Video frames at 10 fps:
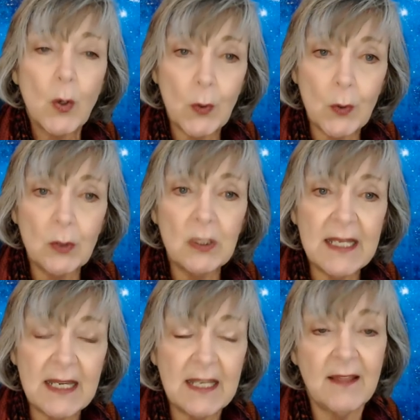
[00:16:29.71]
early
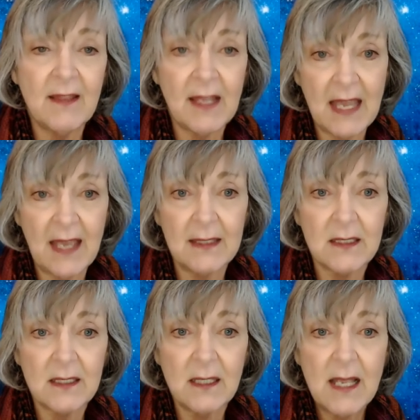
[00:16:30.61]
in the
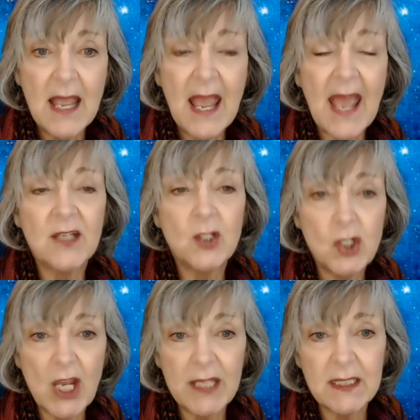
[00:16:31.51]
case and
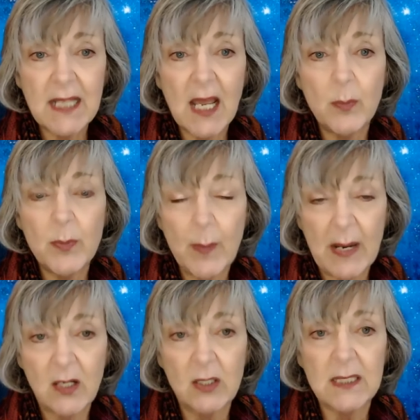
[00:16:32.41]
just help the
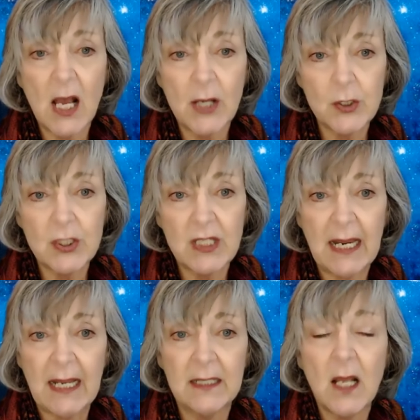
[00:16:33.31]
parents
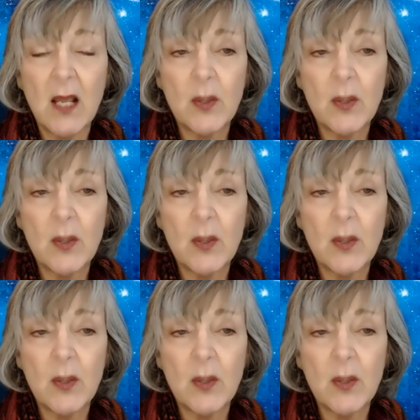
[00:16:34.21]
understand